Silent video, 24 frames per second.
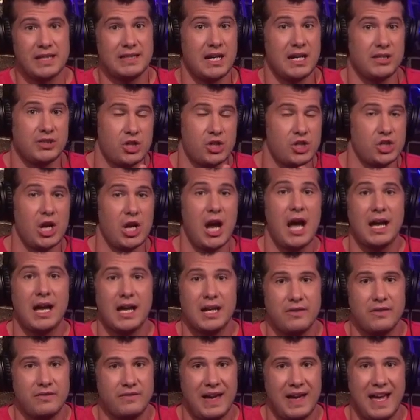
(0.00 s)
They did it to
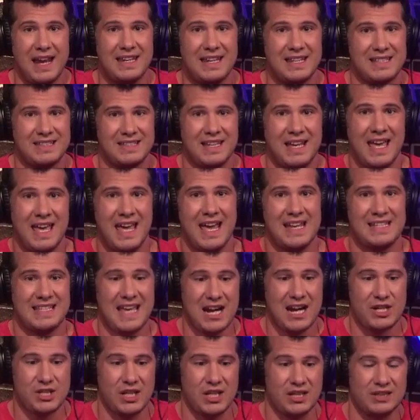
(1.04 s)
shock and offend. It's
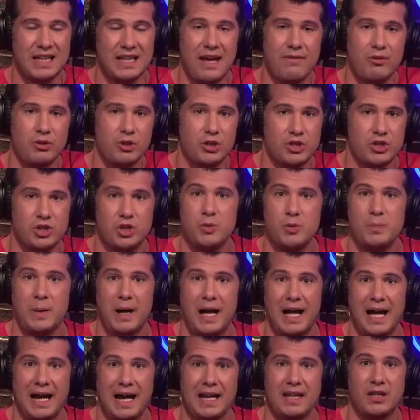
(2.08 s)
actually a level or two
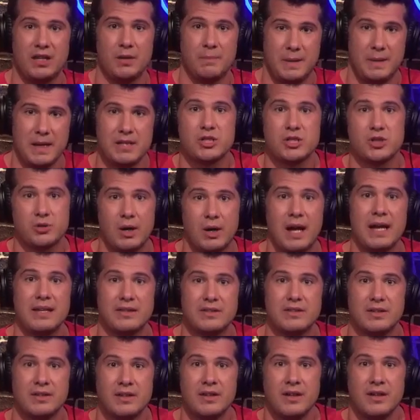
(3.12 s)
behind the Piss
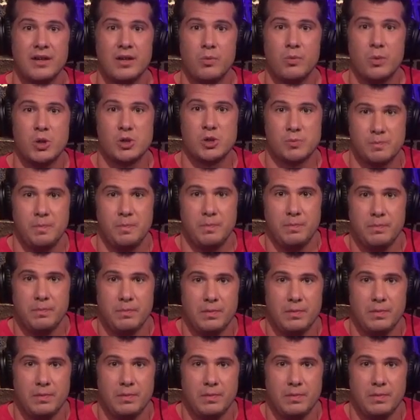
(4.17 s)
Christ, which,